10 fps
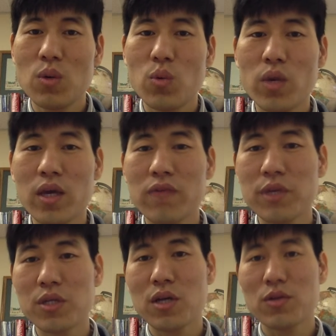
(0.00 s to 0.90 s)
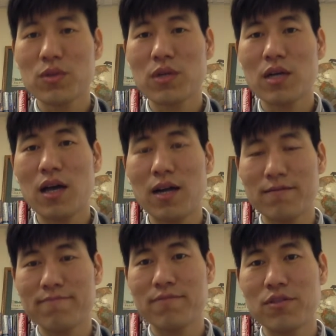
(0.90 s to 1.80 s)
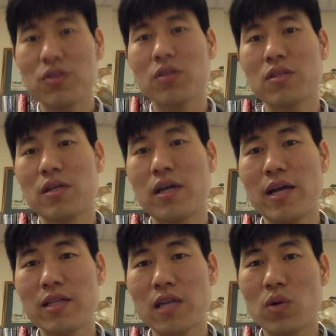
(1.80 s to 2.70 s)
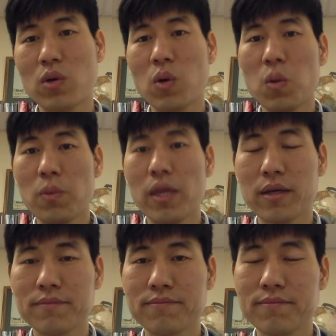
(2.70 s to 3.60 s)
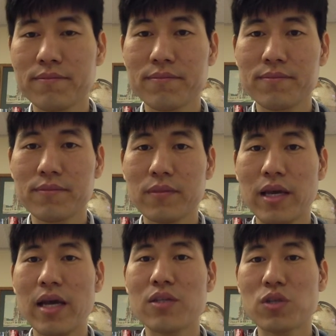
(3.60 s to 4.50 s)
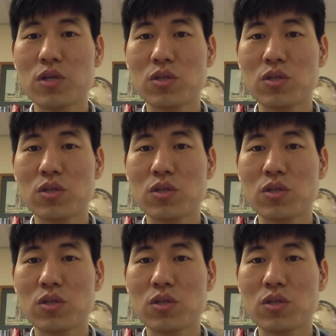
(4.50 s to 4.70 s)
We can reach out to God just as our whole being, as